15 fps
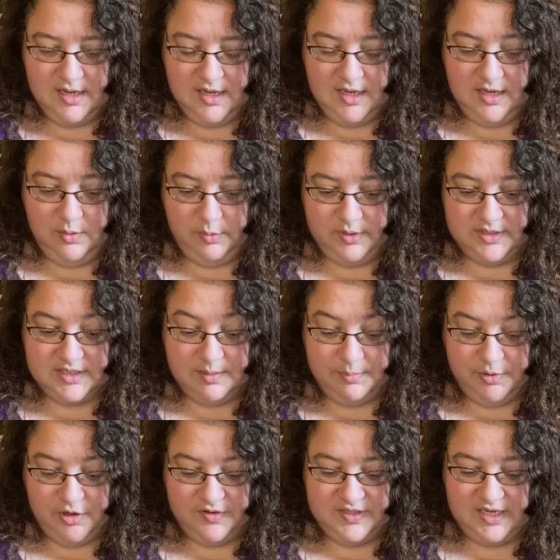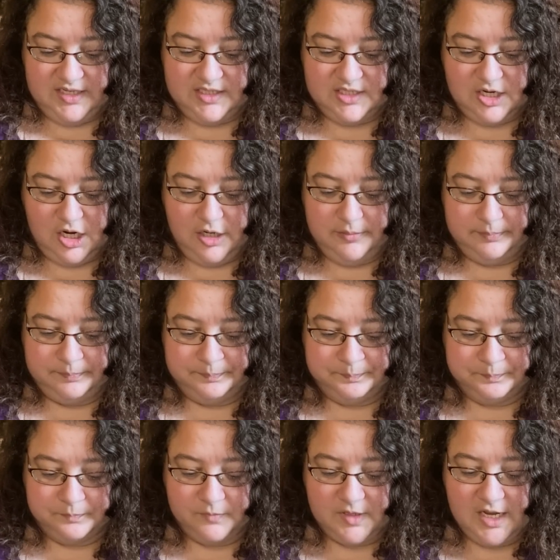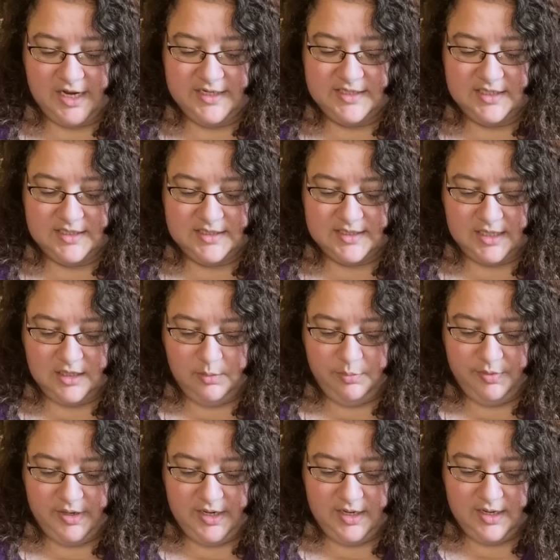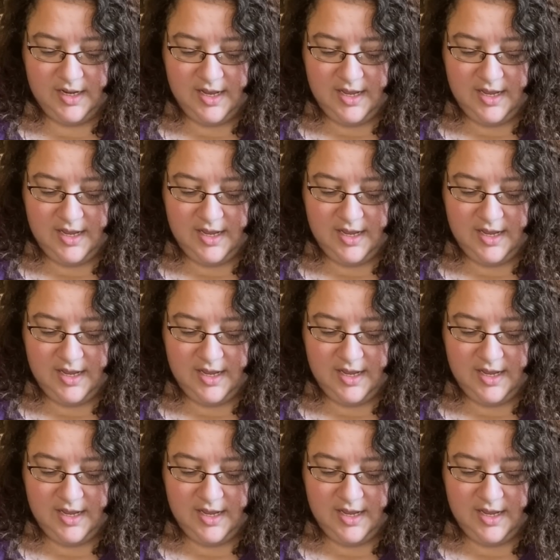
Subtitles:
It was a birthday start. I did celebrate